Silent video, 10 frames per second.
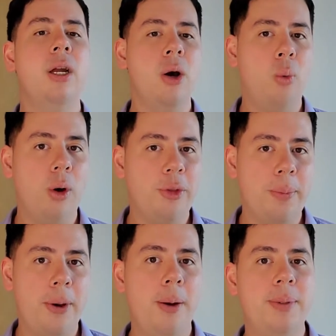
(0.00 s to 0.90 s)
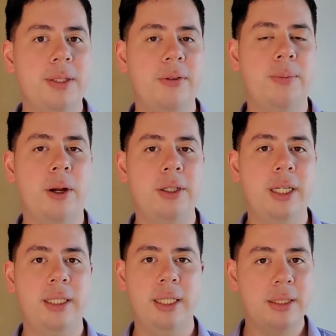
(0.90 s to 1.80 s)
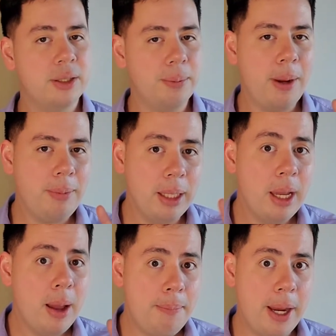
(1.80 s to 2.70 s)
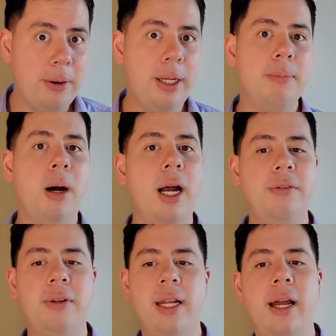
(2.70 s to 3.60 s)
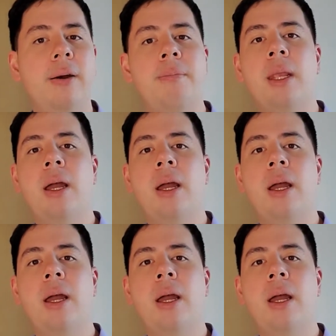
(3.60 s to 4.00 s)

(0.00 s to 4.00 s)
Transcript: what the purpose of a project is. So maybe bear it in mind for now.